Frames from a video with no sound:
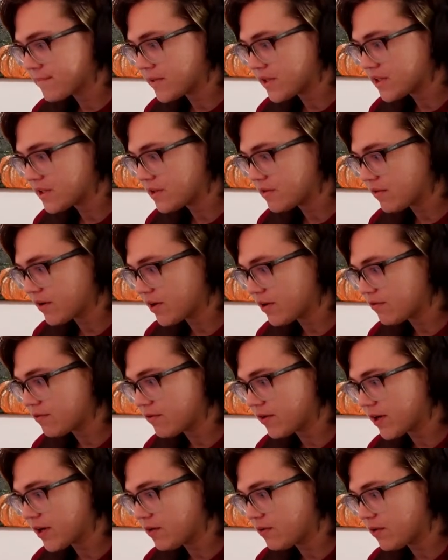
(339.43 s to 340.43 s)
let's see if I can
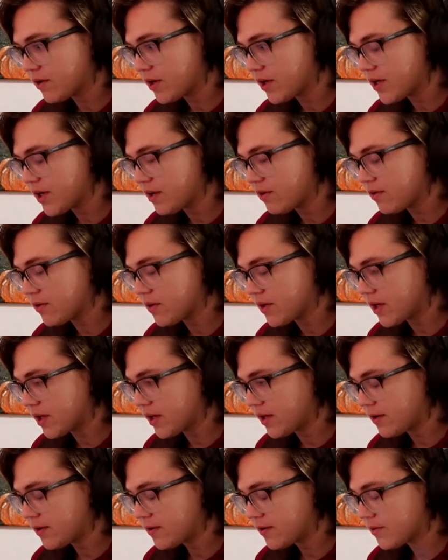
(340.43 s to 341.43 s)
find where I downloaded
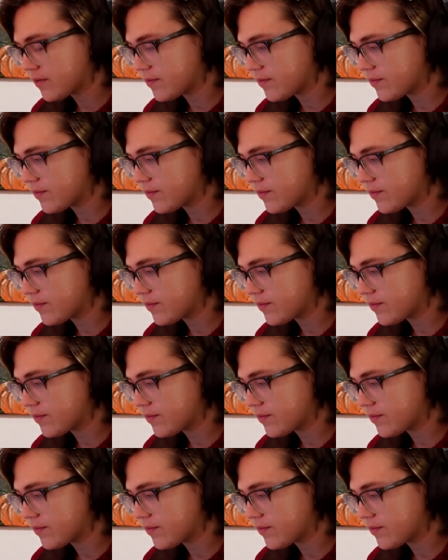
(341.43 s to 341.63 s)
it.